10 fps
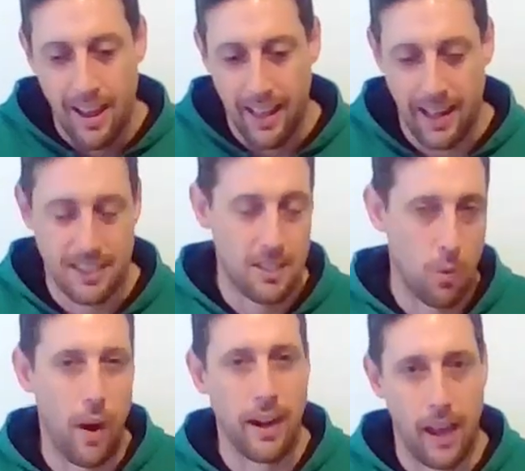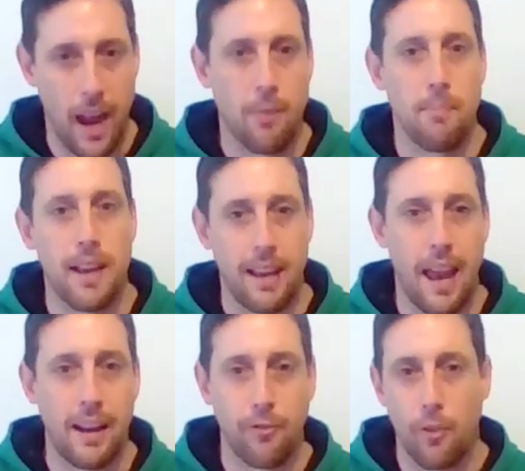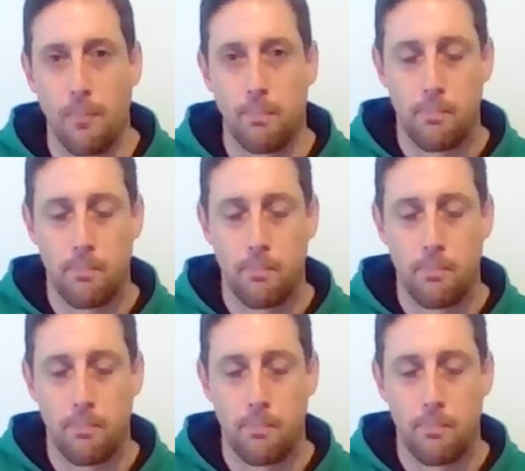that's the way to kind of mitigate from